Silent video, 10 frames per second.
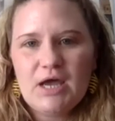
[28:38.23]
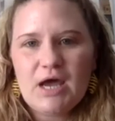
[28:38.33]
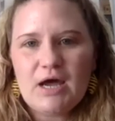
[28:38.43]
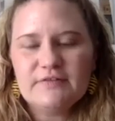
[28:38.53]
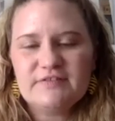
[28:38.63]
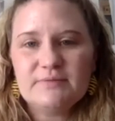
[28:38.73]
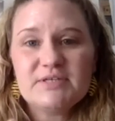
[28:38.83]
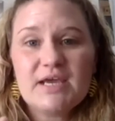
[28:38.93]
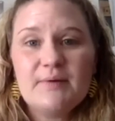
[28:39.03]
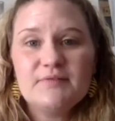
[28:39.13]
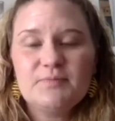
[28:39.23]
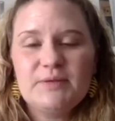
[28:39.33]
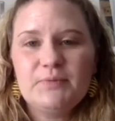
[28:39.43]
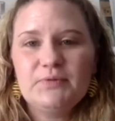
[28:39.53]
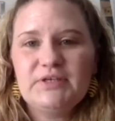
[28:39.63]
Sometimes
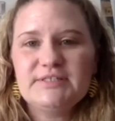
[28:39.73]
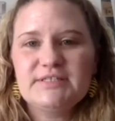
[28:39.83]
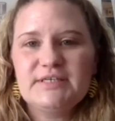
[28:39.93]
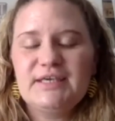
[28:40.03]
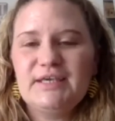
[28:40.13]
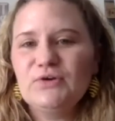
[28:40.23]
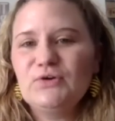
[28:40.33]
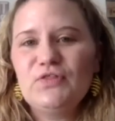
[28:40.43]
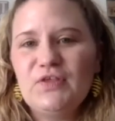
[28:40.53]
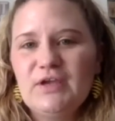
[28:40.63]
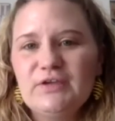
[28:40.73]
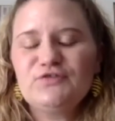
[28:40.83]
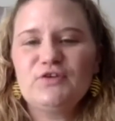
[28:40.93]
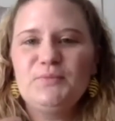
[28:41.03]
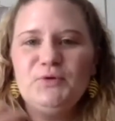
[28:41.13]
people need to hear things
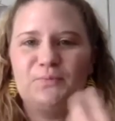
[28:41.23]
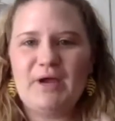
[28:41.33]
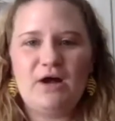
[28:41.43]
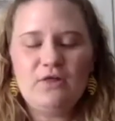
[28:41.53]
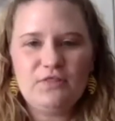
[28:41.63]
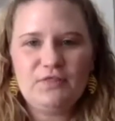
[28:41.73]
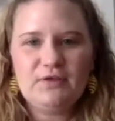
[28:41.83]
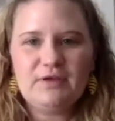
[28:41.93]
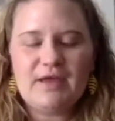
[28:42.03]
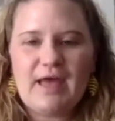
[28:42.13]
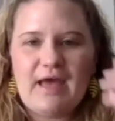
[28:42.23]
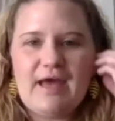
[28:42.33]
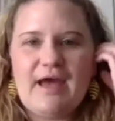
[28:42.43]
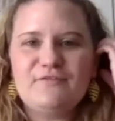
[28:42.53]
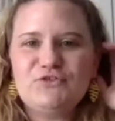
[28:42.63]
from your mouth.
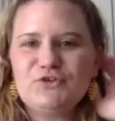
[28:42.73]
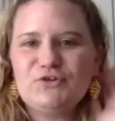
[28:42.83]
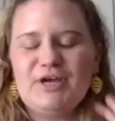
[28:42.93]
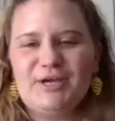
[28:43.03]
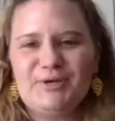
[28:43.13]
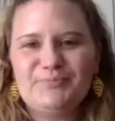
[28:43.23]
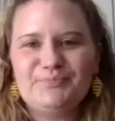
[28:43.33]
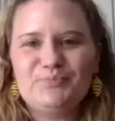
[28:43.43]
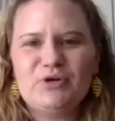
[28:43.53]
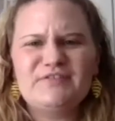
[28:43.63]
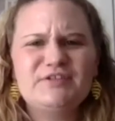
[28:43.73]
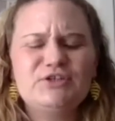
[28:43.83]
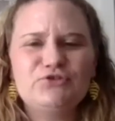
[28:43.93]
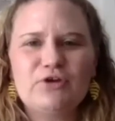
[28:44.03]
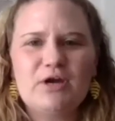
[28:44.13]
After President
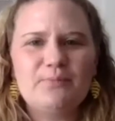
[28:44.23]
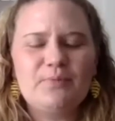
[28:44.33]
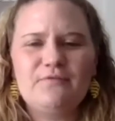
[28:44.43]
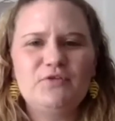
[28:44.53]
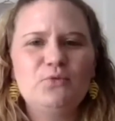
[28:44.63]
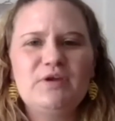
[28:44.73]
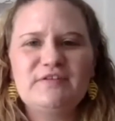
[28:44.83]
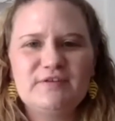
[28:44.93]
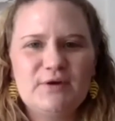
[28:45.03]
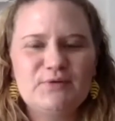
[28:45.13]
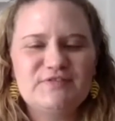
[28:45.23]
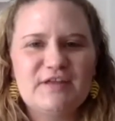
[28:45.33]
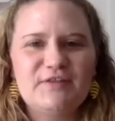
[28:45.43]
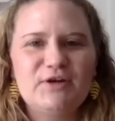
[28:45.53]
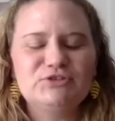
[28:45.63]
Trump a few weeks ago said
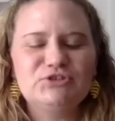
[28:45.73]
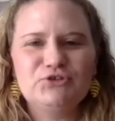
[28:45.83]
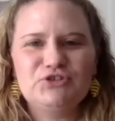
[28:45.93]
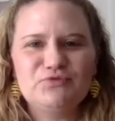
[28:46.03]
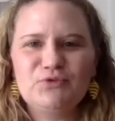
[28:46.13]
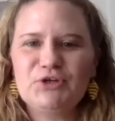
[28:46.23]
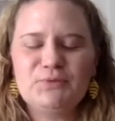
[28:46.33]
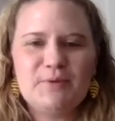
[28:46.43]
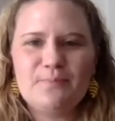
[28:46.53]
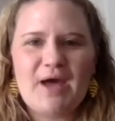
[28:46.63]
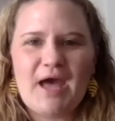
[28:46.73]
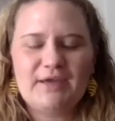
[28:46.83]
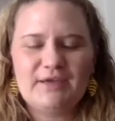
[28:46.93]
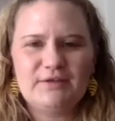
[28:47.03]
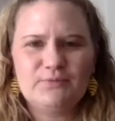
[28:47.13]
that all churches were going to be back
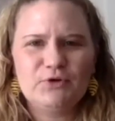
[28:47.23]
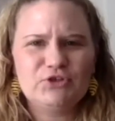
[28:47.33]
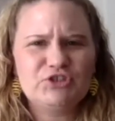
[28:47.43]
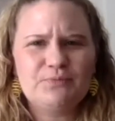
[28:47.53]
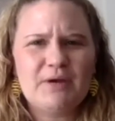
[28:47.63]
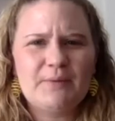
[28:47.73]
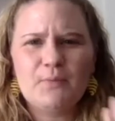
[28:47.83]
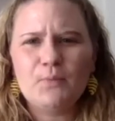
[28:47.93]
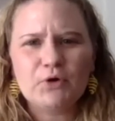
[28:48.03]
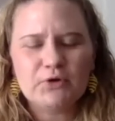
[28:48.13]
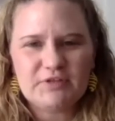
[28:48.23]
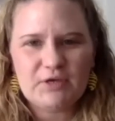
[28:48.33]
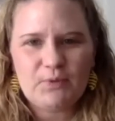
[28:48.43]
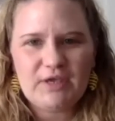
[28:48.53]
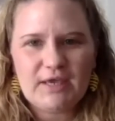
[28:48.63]
in worship by Memorial Day
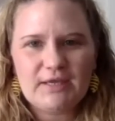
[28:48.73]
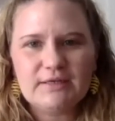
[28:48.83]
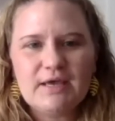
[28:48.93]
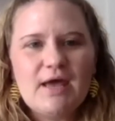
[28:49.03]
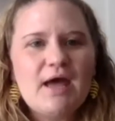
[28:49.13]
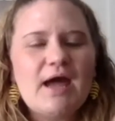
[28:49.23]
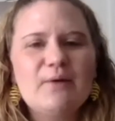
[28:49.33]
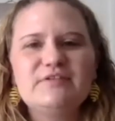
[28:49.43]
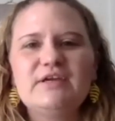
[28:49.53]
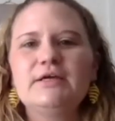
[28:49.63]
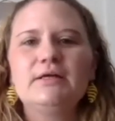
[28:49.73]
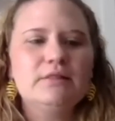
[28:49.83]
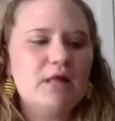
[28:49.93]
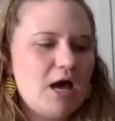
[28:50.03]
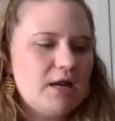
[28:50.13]
weekend, I was getting a
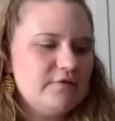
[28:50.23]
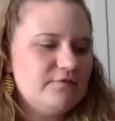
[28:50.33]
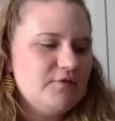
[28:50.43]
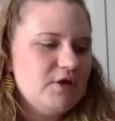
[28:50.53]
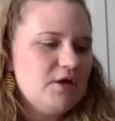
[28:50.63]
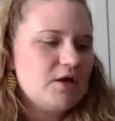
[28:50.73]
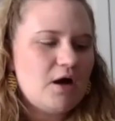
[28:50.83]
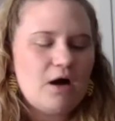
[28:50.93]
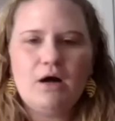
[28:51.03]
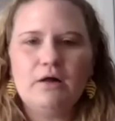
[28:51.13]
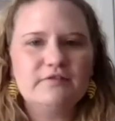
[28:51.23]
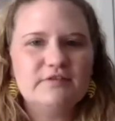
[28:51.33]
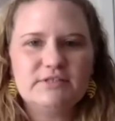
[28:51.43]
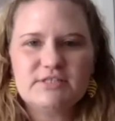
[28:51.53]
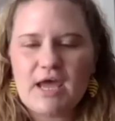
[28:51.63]
lot of calls
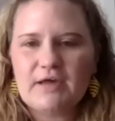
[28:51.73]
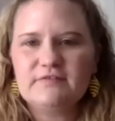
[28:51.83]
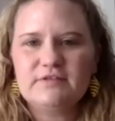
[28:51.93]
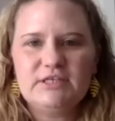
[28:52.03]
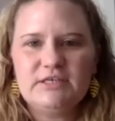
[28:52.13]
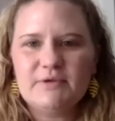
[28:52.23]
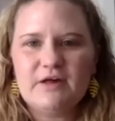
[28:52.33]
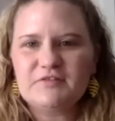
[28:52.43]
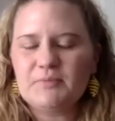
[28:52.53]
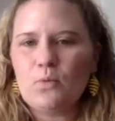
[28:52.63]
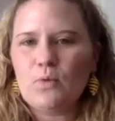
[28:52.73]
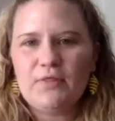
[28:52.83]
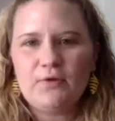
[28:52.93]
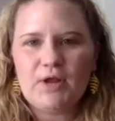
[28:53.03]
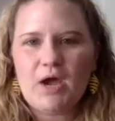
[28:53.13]
and texts and emails about whether
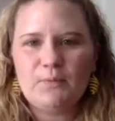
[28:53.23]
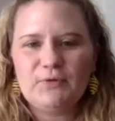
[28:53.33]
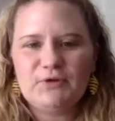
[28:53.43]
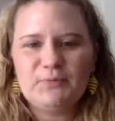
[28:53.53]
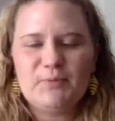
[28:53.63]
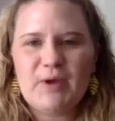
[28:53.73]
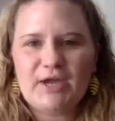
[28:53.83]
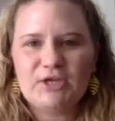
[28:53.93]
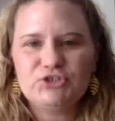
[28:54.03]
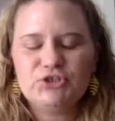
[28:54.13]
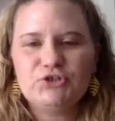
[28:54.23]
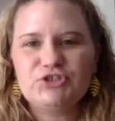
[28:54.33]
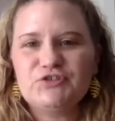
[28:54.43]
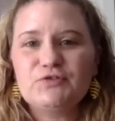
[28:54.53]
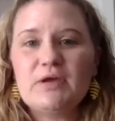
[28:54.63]
or not we're going to be back in church.
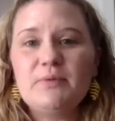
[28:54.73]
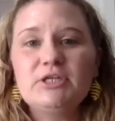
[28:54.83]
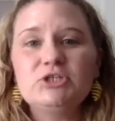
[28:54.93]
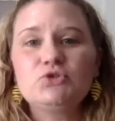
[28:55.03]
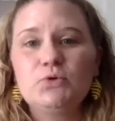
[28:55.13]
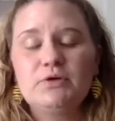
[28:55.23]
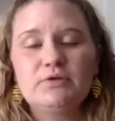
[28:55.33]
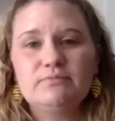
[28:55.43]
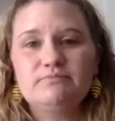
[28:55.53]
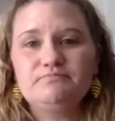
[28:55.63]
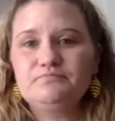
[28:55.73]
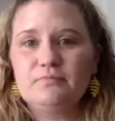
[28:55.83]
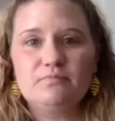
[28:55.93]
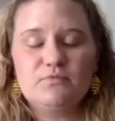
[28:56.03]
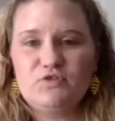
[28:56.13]
And so I made a short
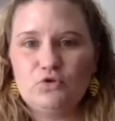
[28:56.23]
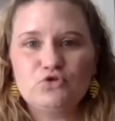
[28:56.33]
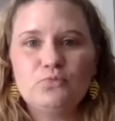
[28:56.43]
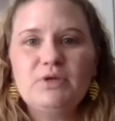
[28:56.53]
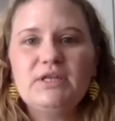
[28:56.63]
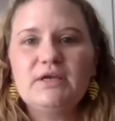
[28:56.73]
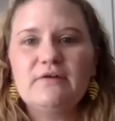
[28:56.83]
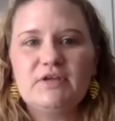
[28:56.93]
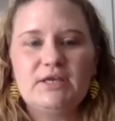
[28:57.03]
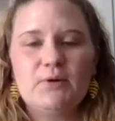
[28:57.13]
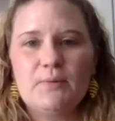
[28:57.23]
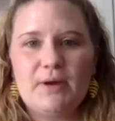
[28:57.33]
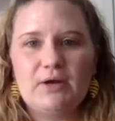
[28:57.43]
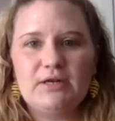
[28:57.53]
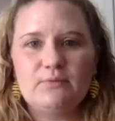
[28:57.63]
social media video
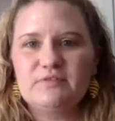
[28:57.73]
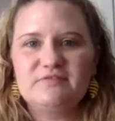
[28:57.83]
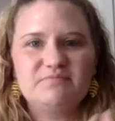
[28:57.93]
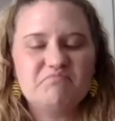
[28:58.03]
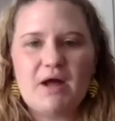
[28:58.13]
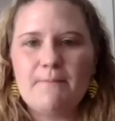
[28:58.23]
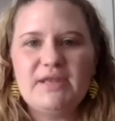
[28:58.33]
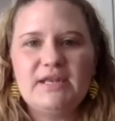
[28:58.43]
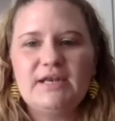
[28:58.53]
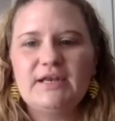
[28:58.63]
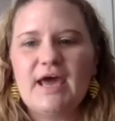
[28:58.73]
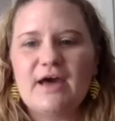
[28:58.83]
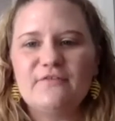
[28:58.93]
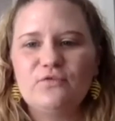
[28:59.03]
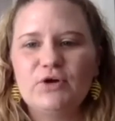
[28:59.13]
about it. It was a minute and a
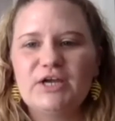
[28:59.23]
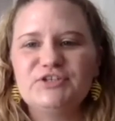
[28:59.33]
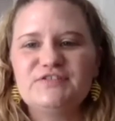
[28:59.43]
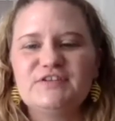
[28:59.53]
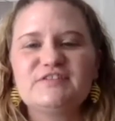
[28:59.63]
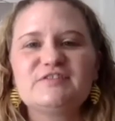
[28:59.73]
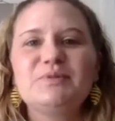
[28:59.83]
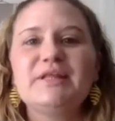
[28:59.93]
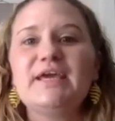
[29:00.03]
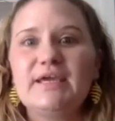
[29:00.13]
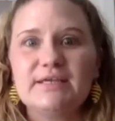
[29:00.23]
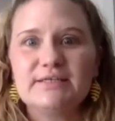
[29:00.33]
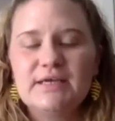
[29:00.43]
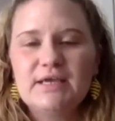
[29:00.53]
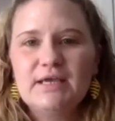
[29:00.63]
half where I just explained,
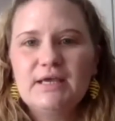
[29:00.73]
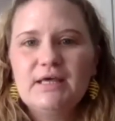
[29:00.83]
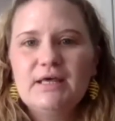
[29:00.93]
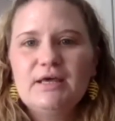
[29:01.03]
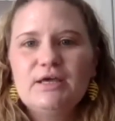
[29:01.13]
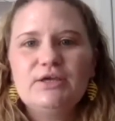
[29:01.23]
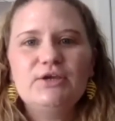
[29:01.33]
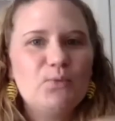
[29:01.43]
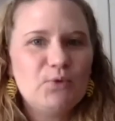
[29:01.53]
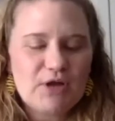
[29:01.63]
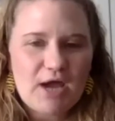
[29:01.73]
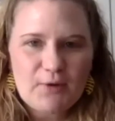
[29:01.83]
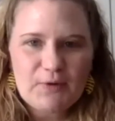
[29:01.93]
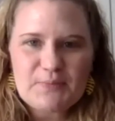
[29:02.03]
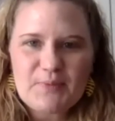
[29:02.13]
we're not
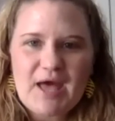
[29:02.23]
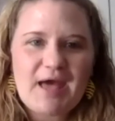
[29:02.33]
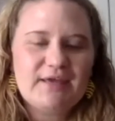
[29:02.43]
going back.